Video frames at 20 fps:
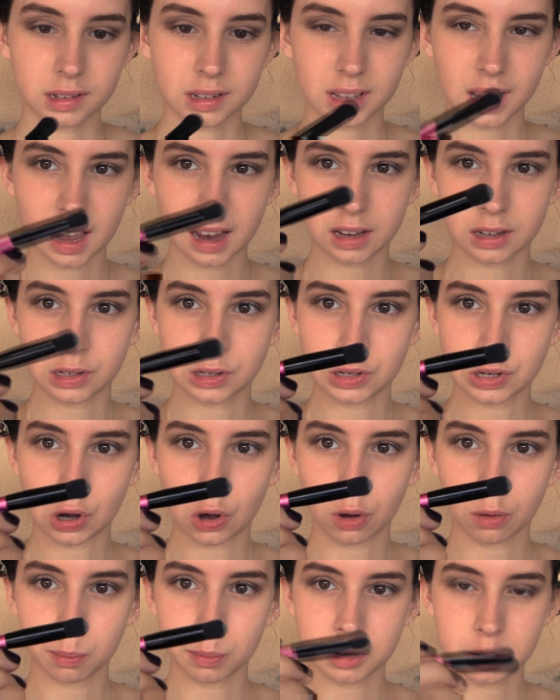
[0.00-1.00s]
It's like
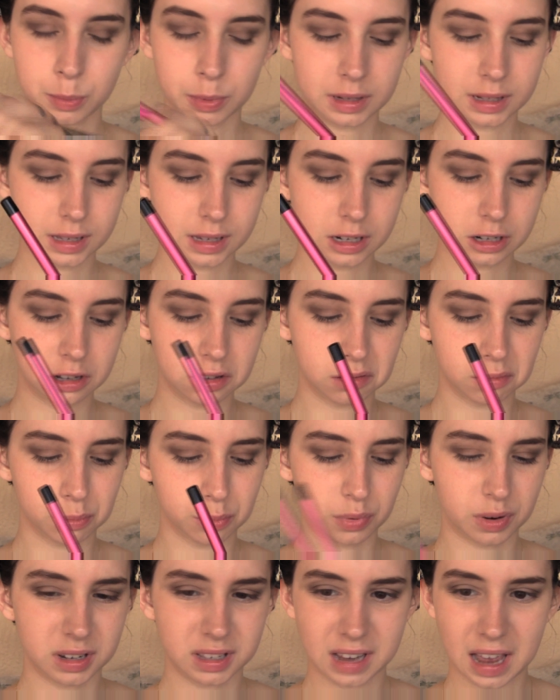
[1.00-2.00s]
domed but still
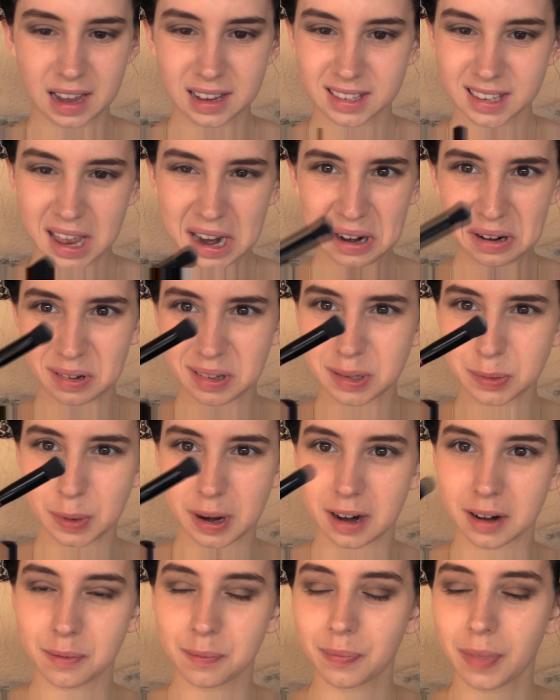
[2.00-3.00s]
precise. I don't know, it's
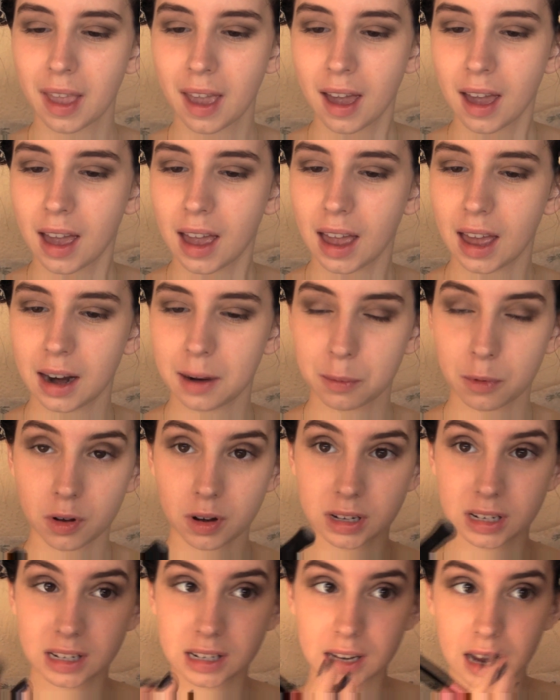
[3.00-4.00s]
weird. And I'm
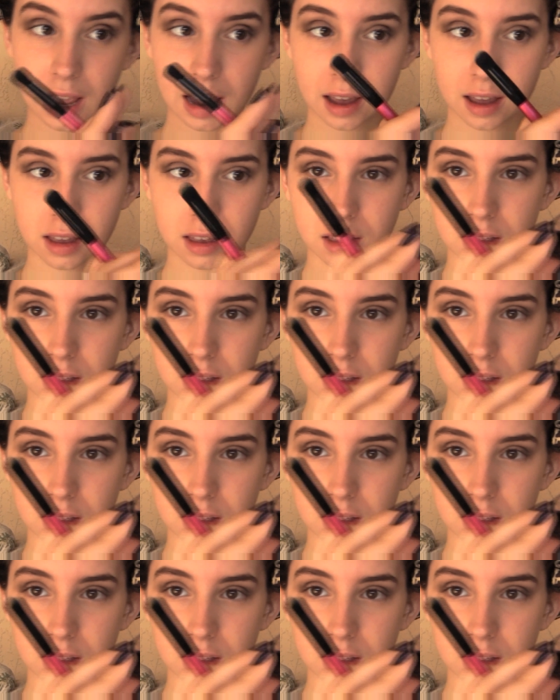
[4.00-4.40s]
going to take